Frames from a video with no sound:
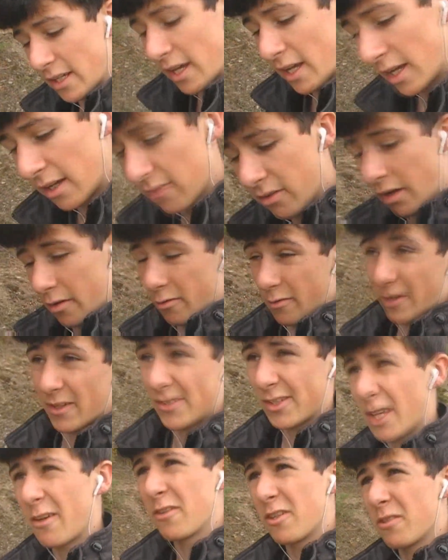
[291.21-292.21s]
If you don't like
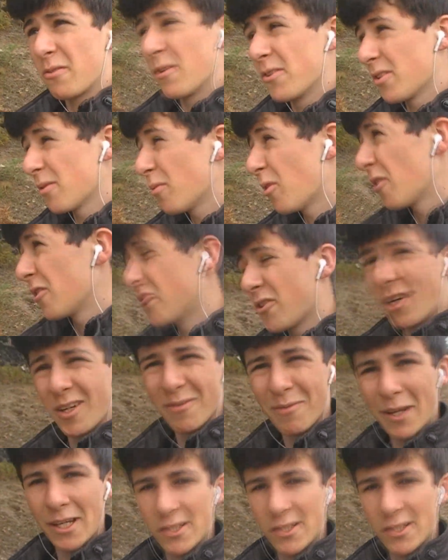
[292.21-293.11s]
the same as the other ones, I'll probably try and